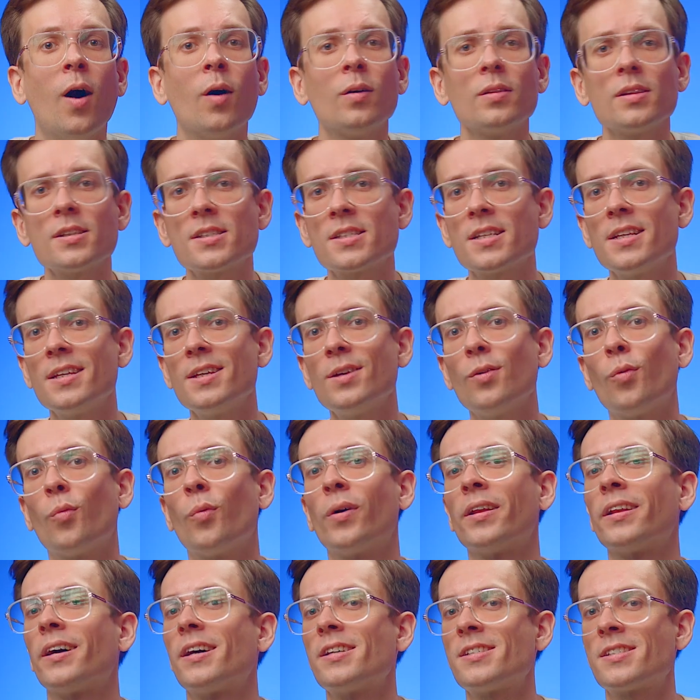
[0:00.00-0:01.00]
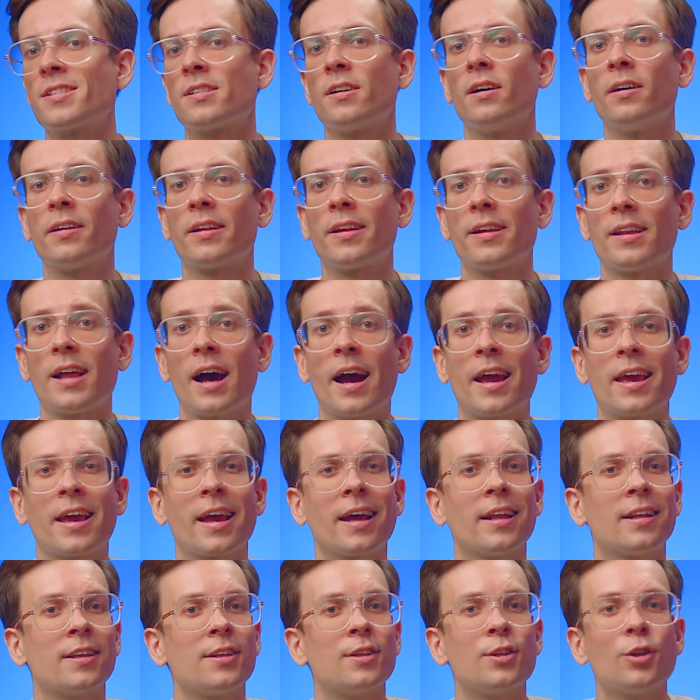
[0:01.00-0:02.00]
Honestly, when I started, I
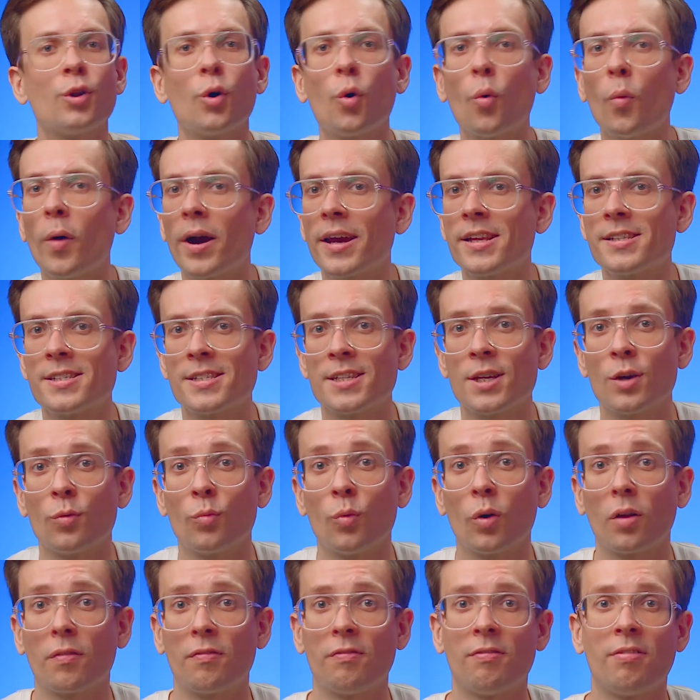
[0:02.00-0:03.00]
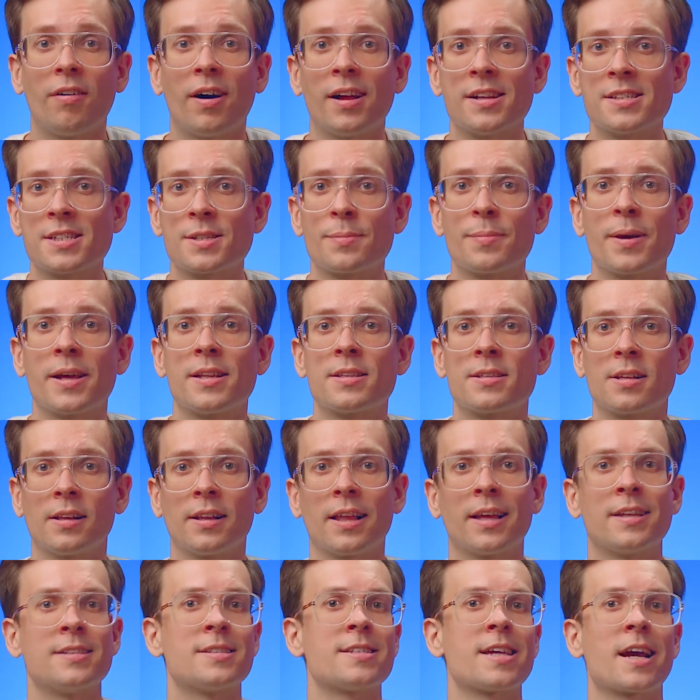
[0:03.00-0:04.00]
had no idea what fundamental
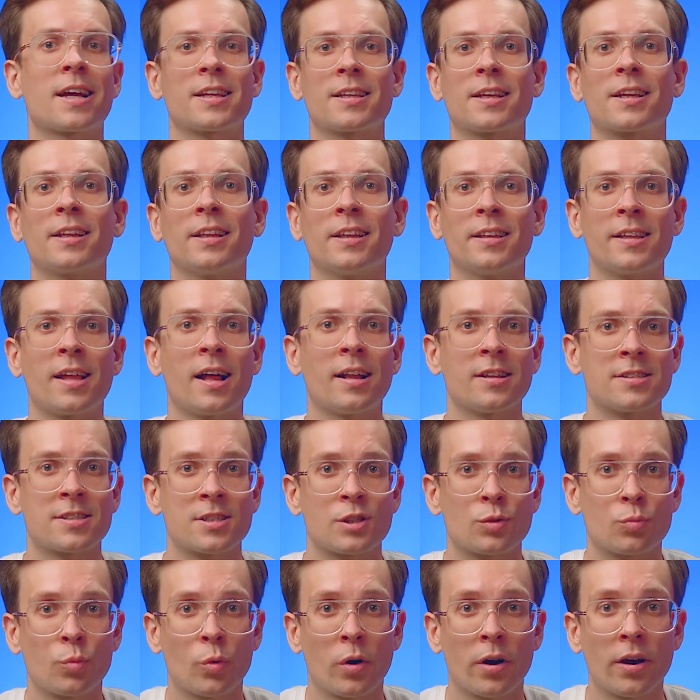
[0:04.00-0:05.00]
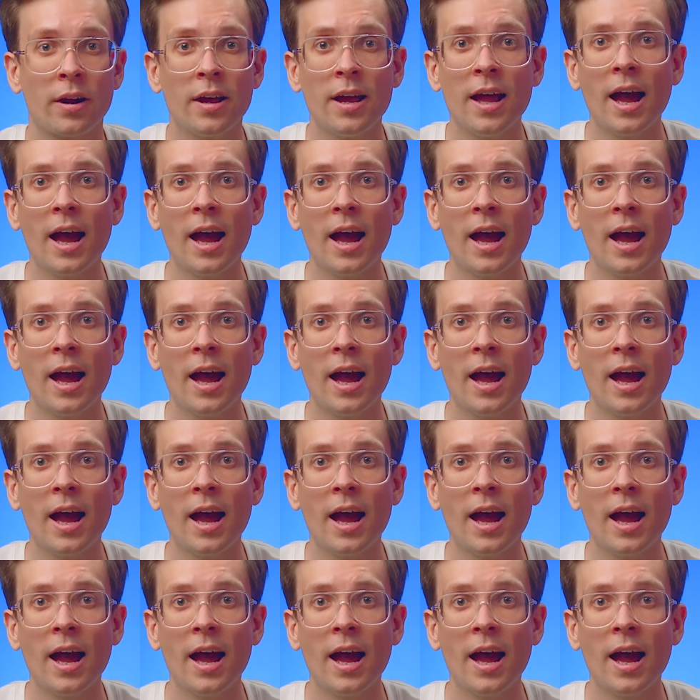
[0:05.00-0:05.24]
and technical analysis were.